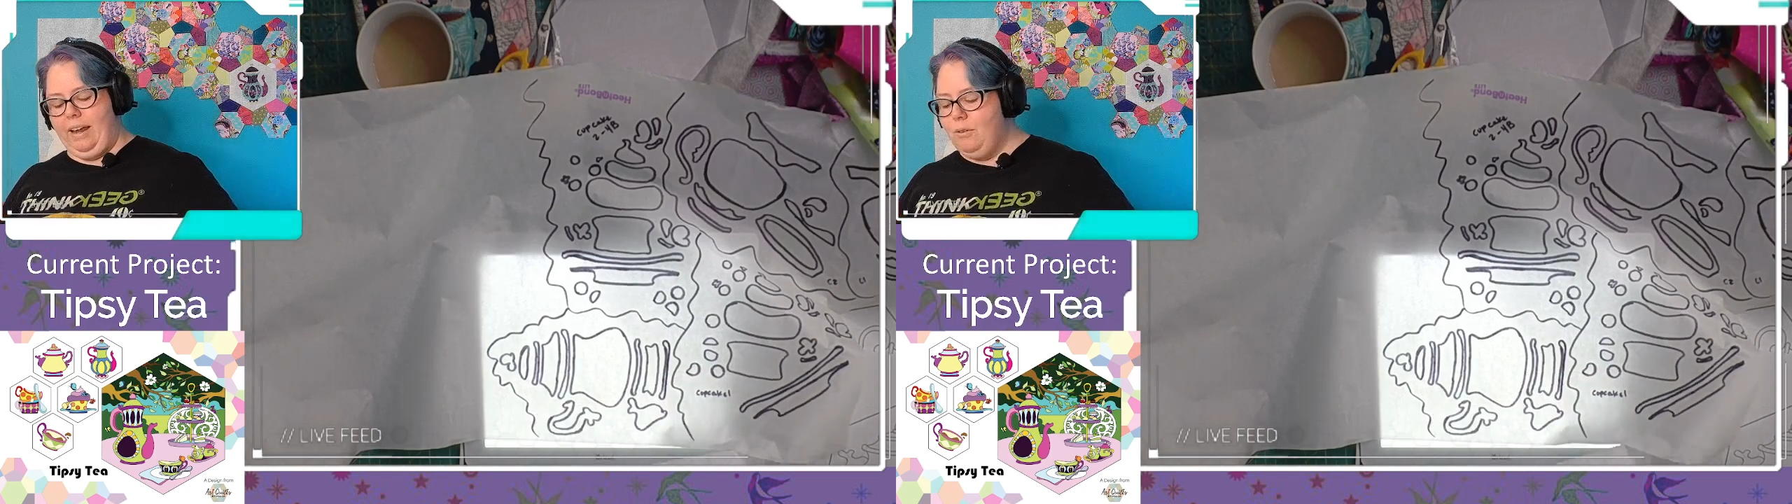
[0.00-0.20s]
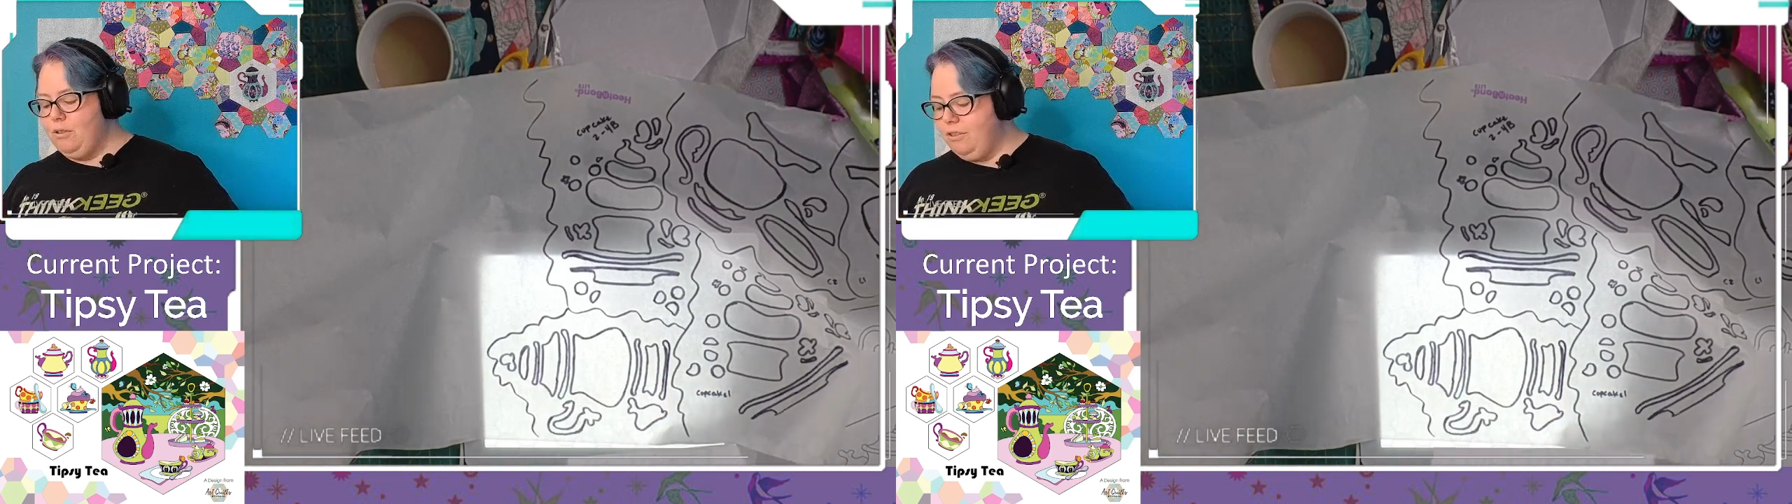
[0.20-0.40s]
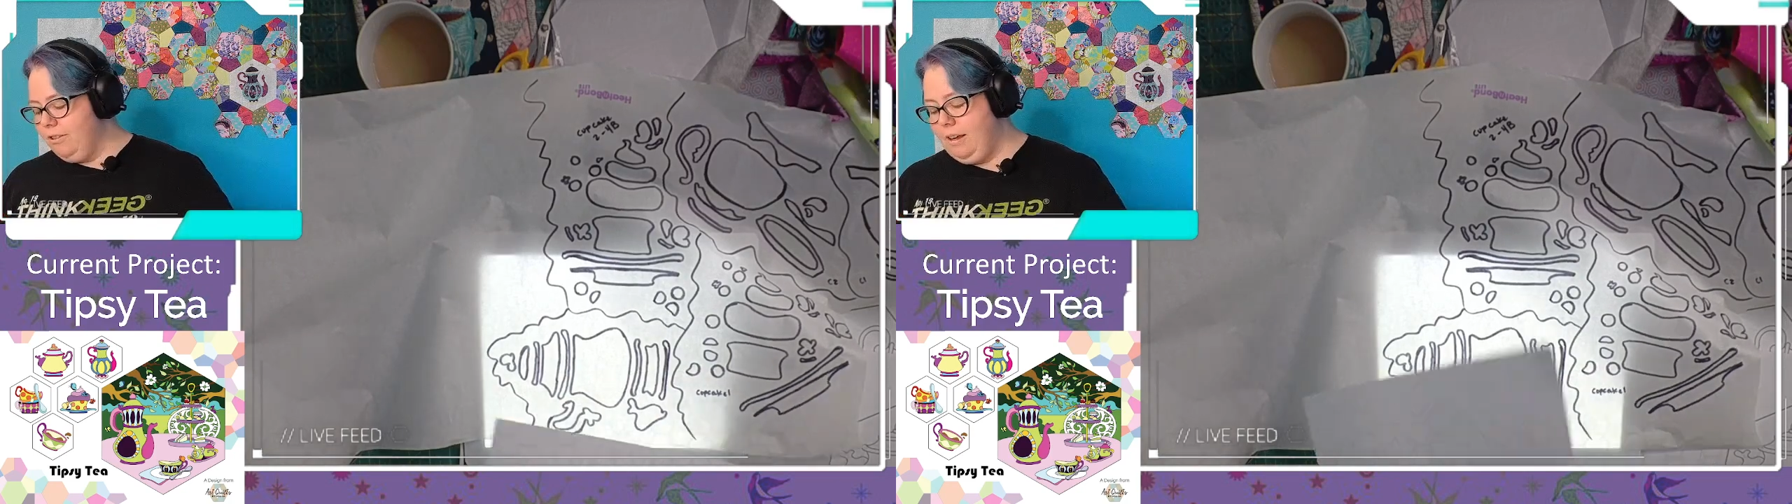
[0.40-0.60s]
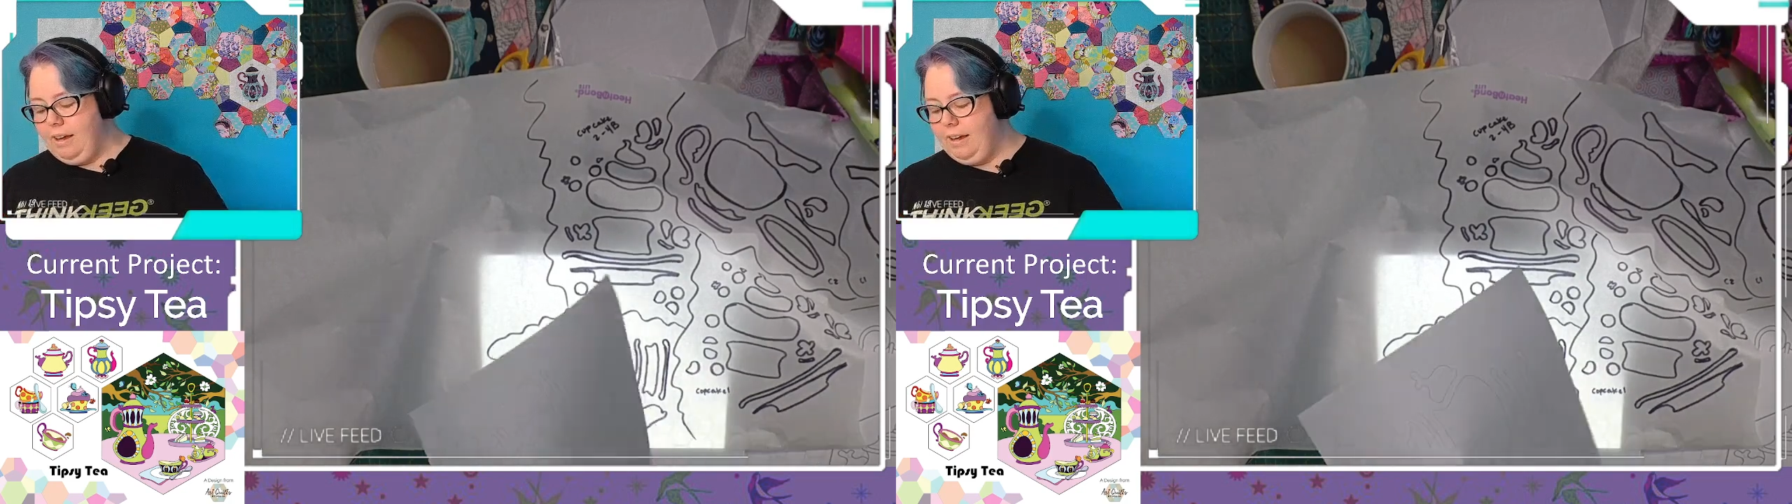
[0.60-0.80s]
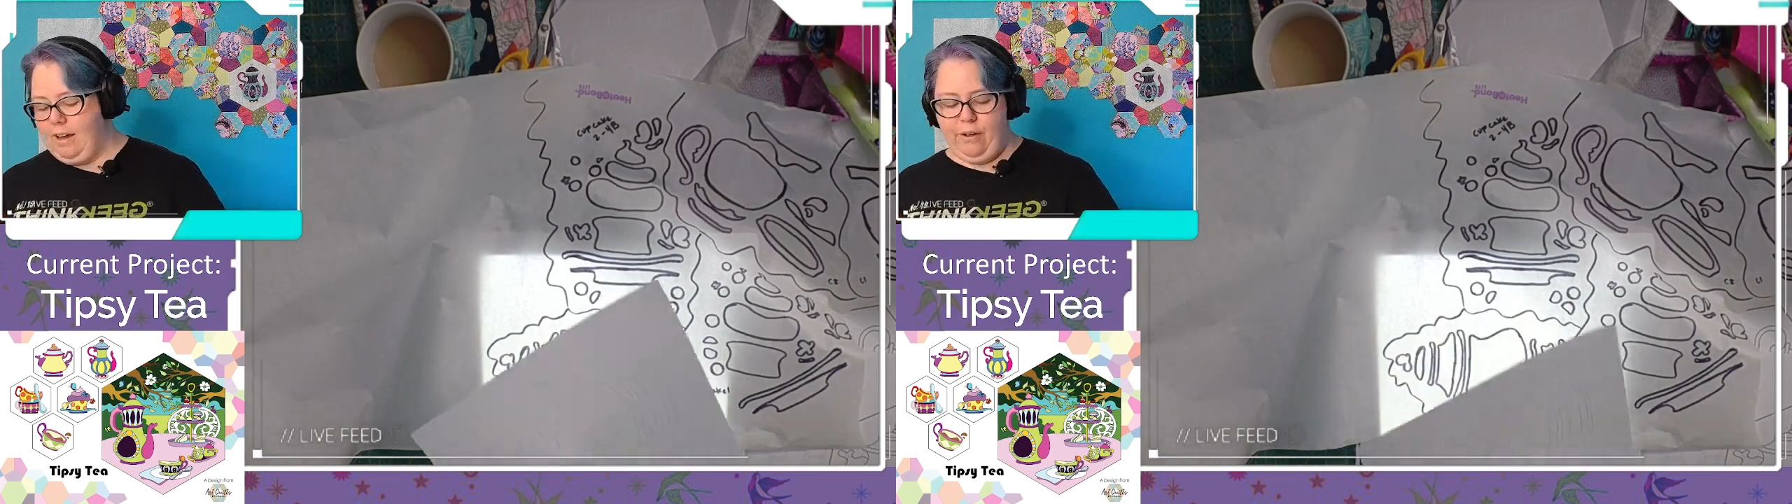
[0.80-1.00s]
I was just
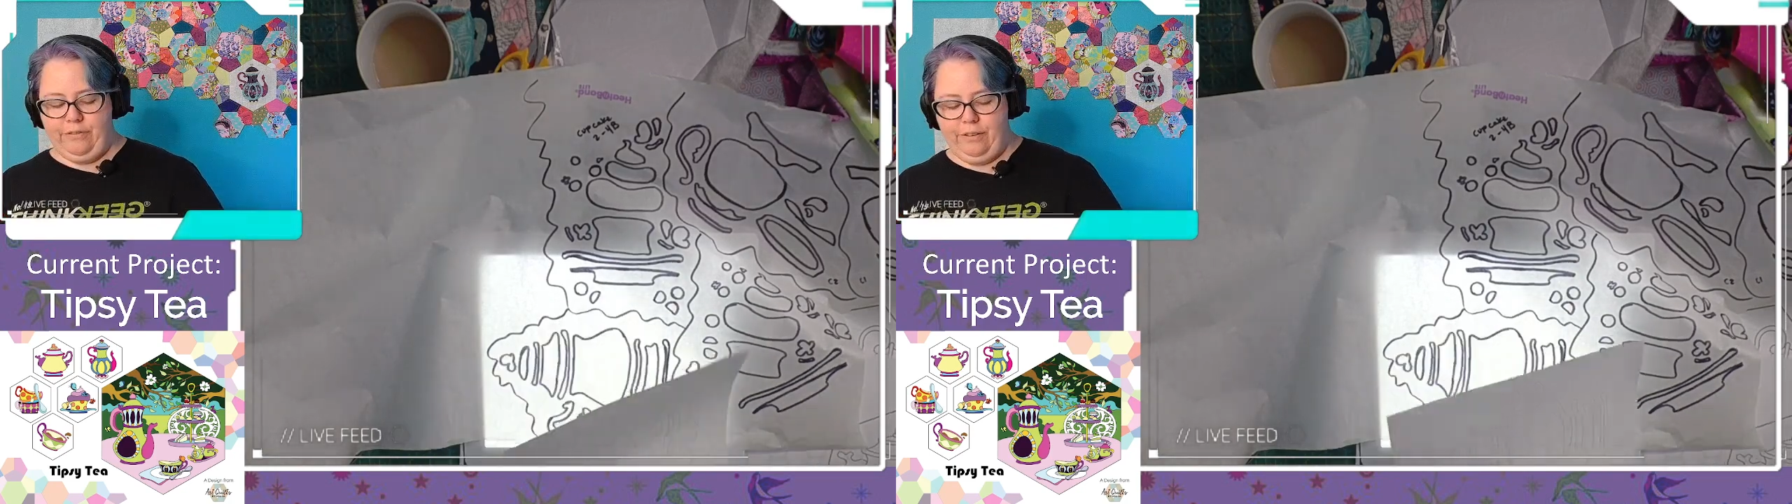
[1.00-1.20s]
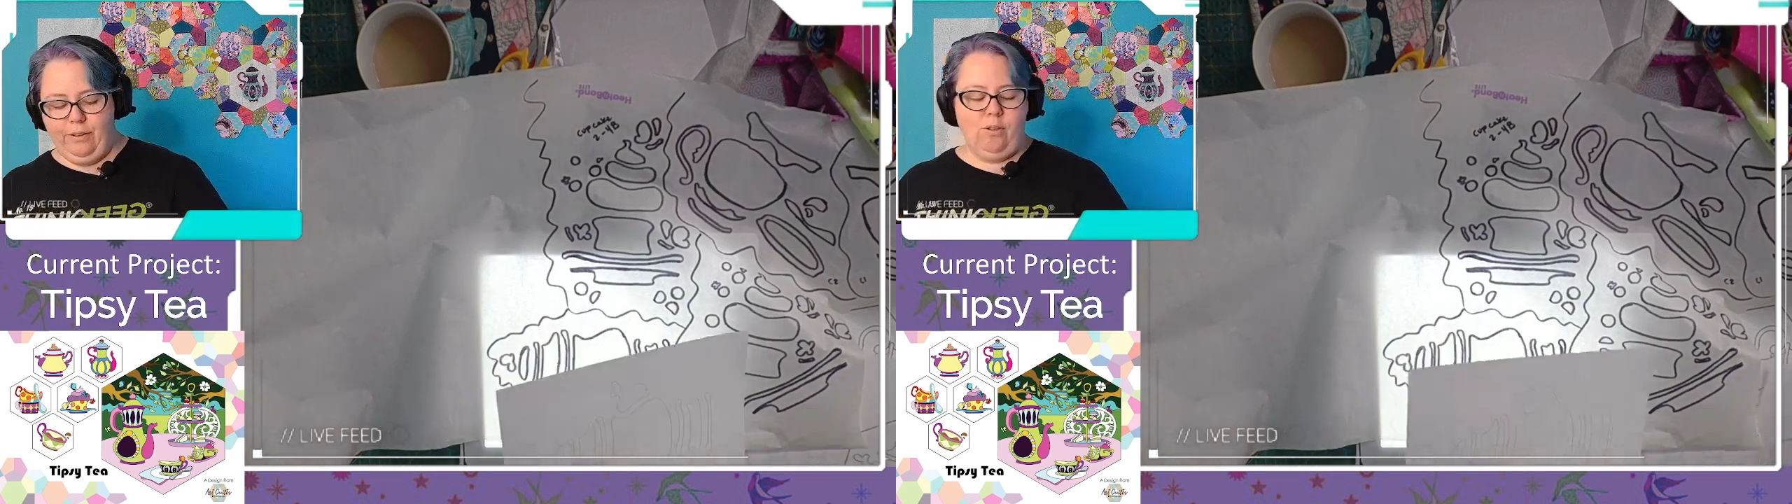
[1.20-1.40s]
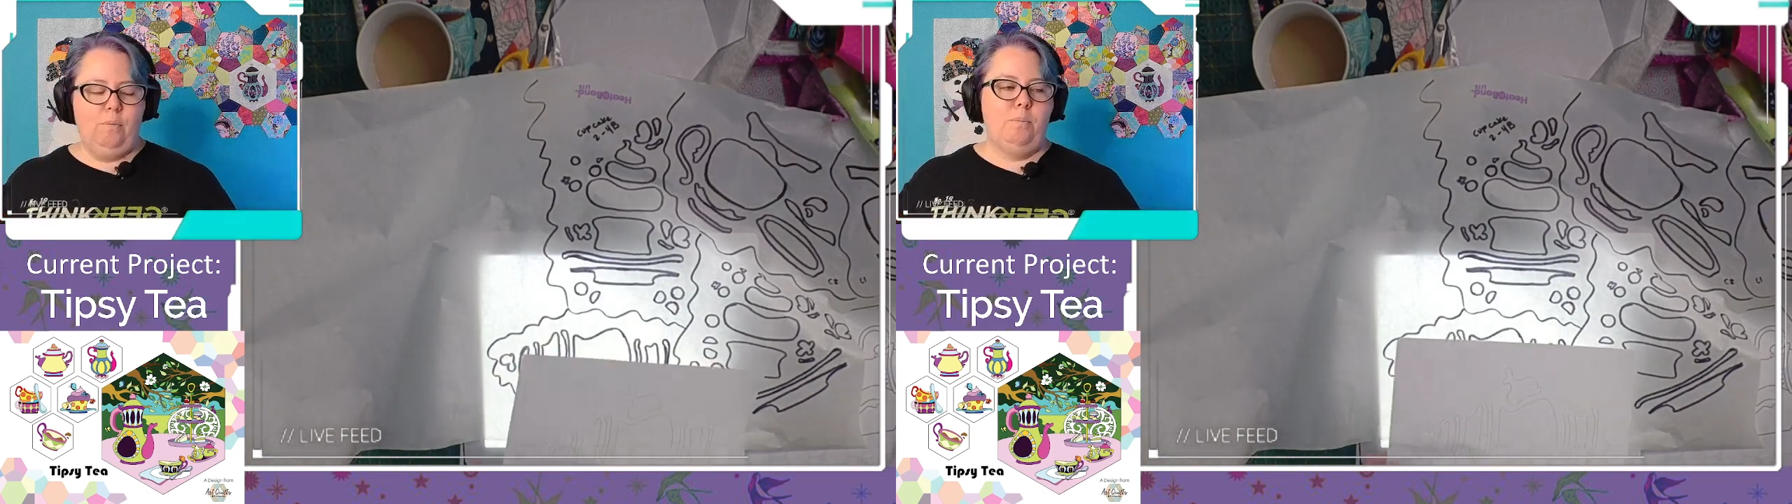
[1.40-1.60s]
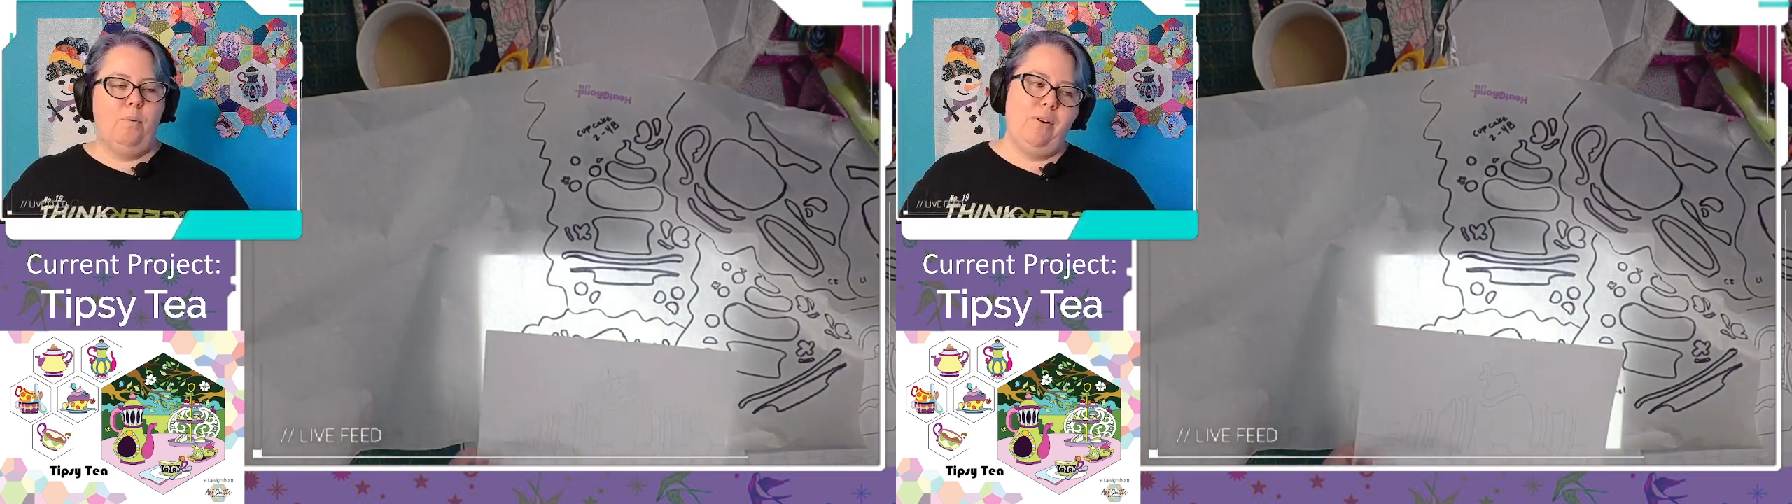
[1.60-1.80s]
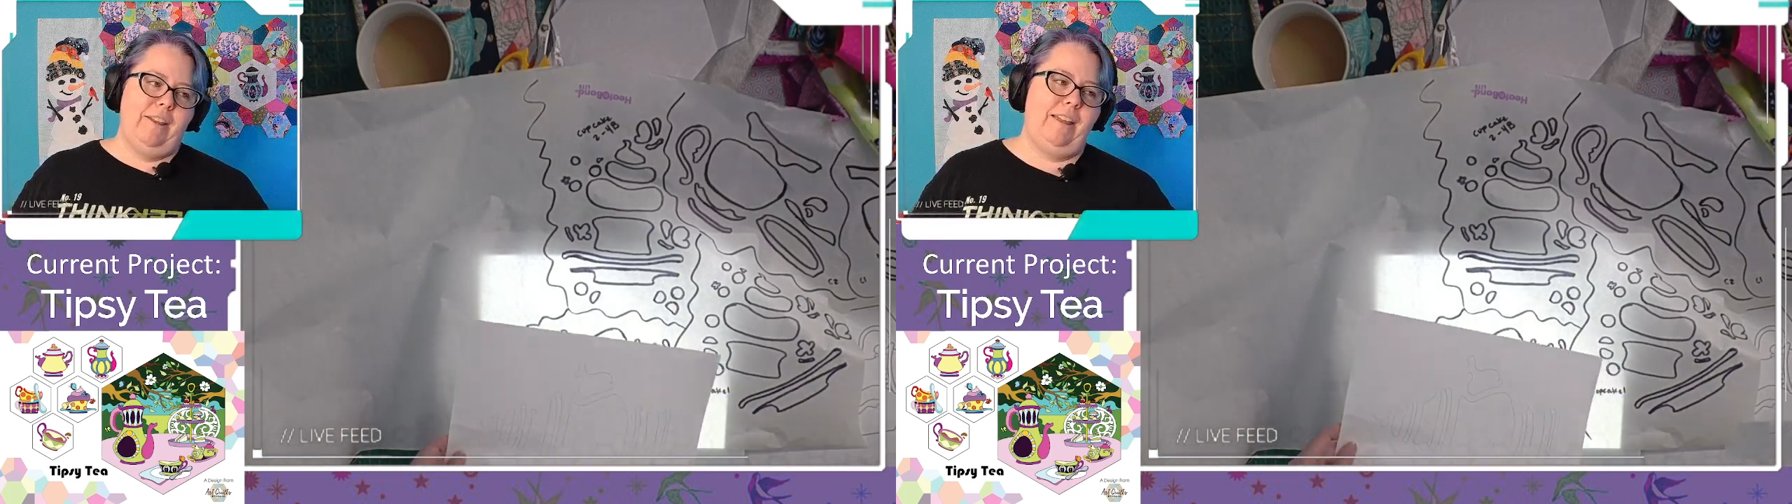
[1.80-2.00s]
saying how I feel so
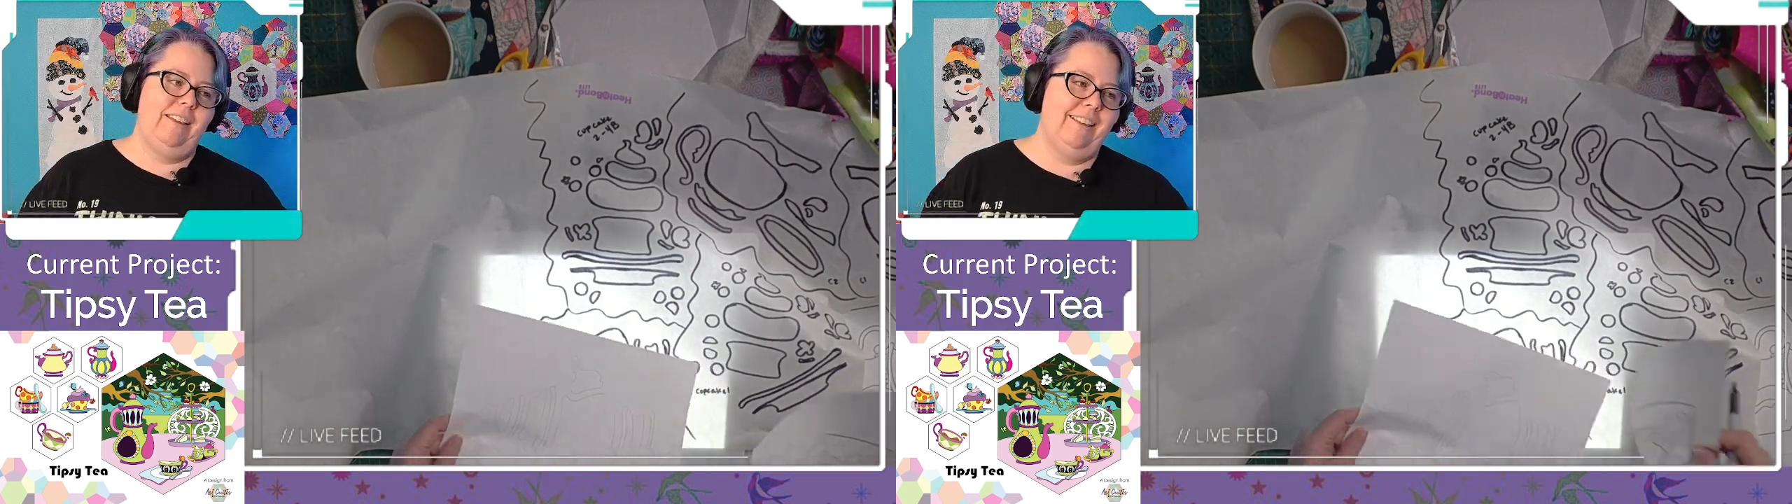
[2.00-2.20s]
boring.